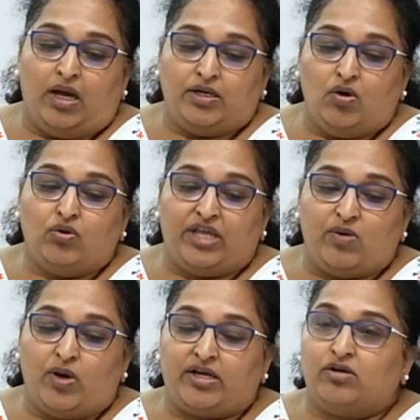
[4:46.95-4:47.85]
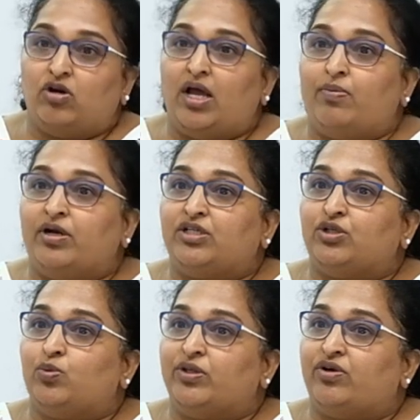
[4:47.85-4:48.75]
know they work in
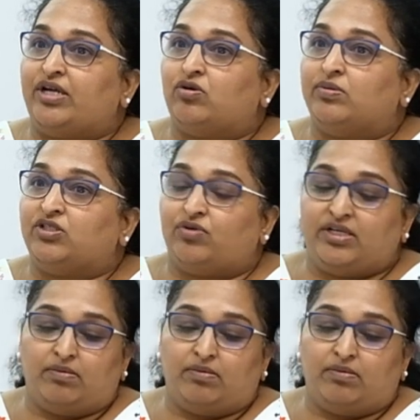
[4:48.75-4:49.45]
collaboration with Great Ormond Street